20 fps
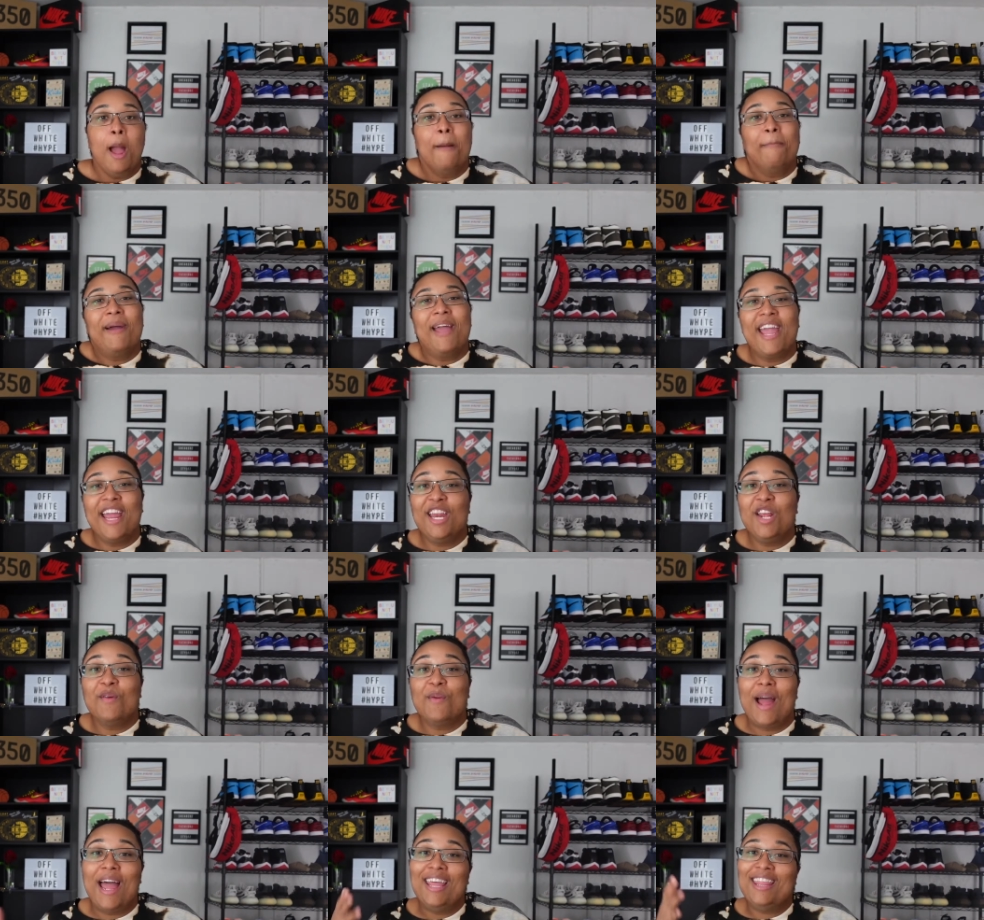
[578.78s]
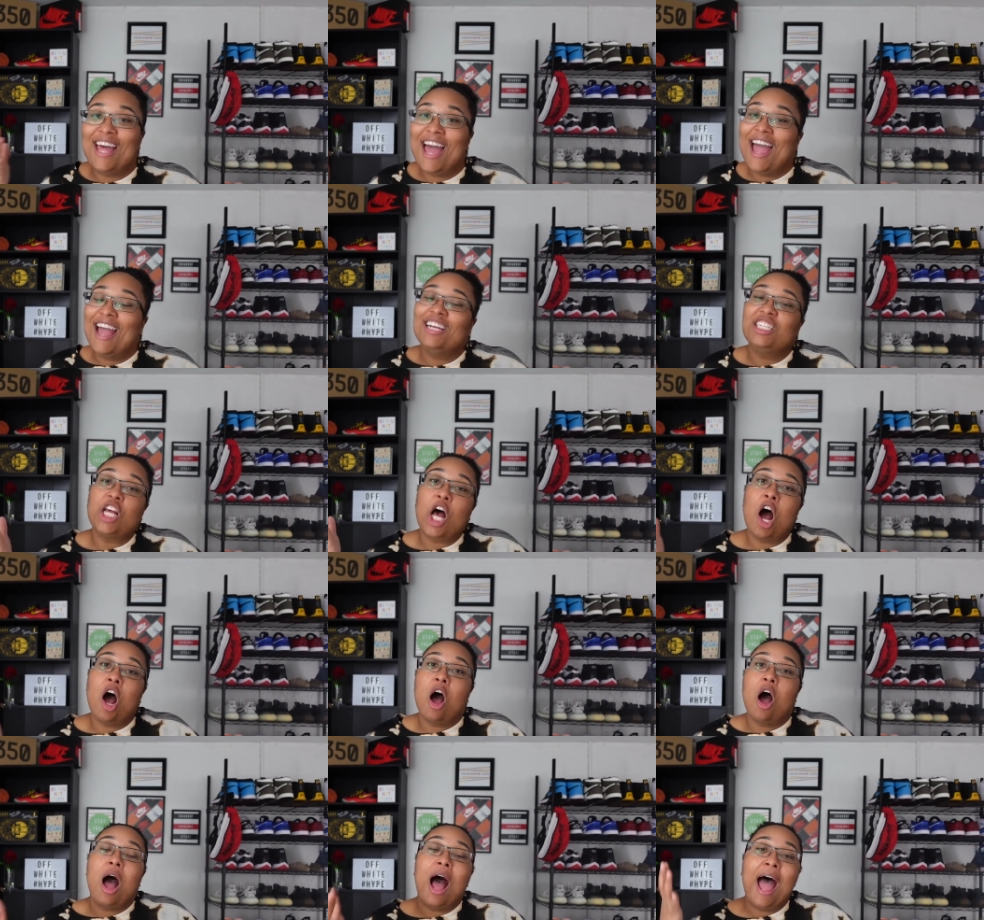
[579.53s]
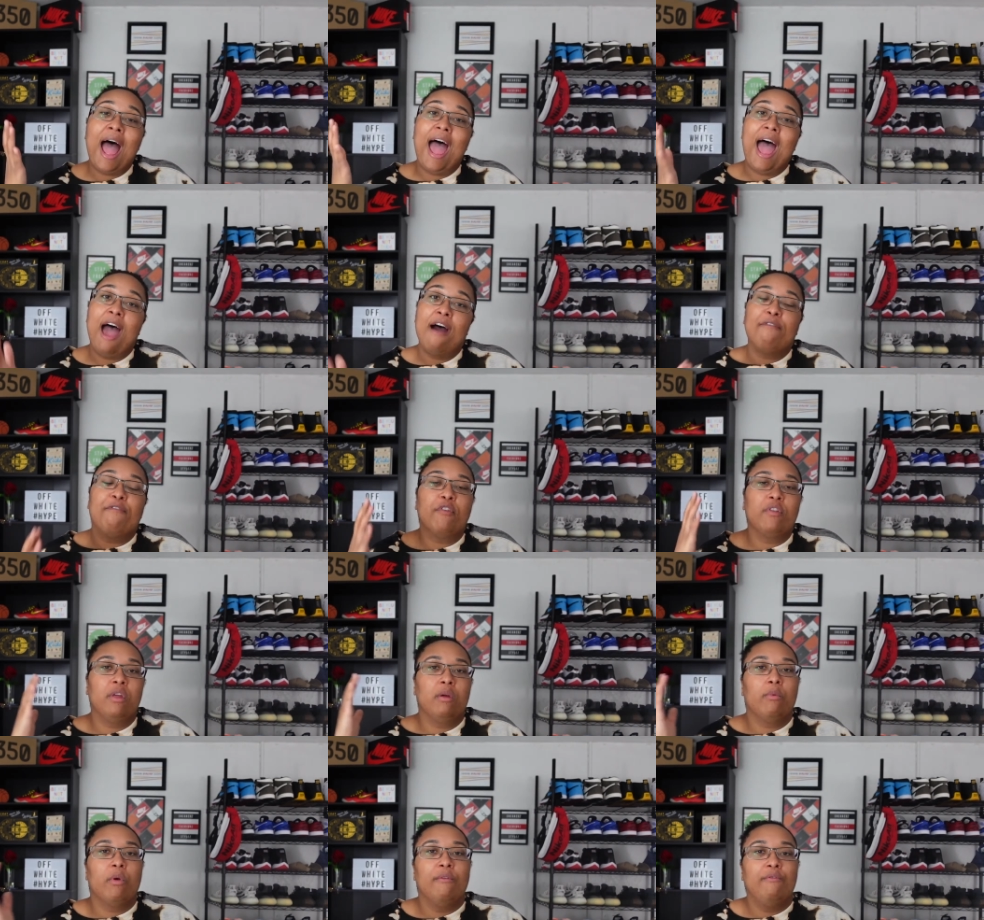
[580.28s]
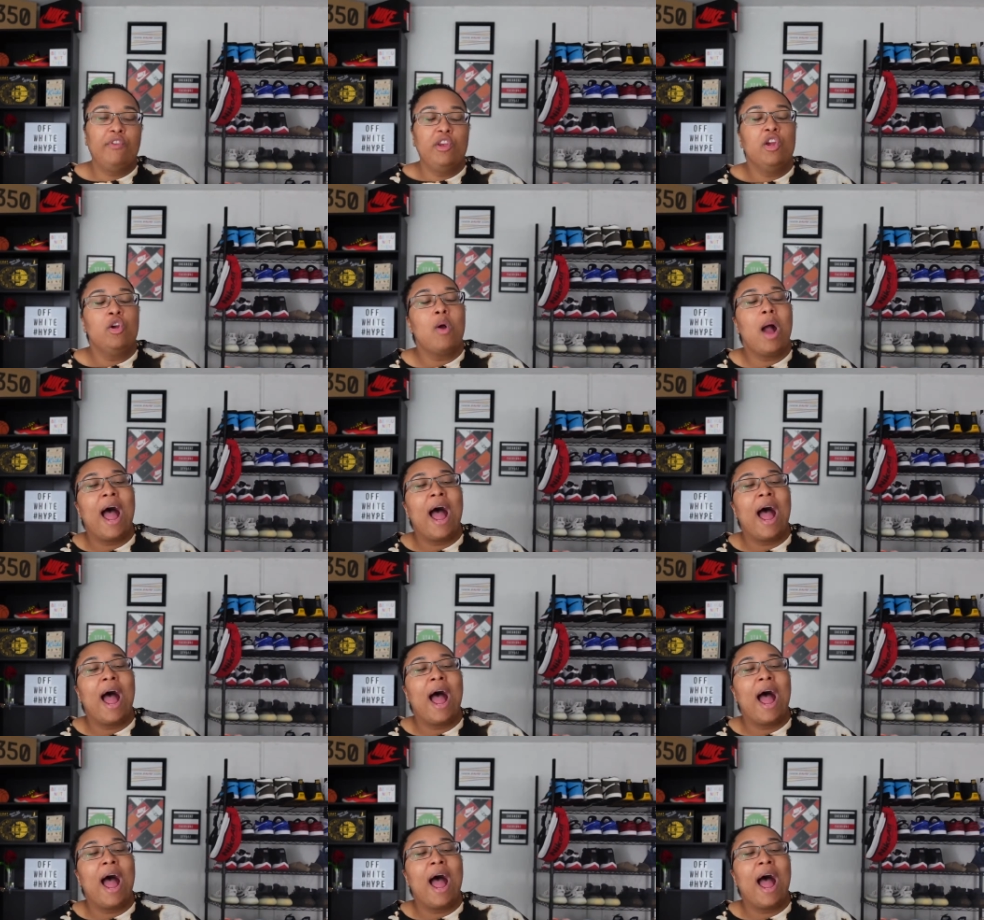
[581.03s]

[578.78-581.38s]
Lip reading: But anyway, that is all I have for the review.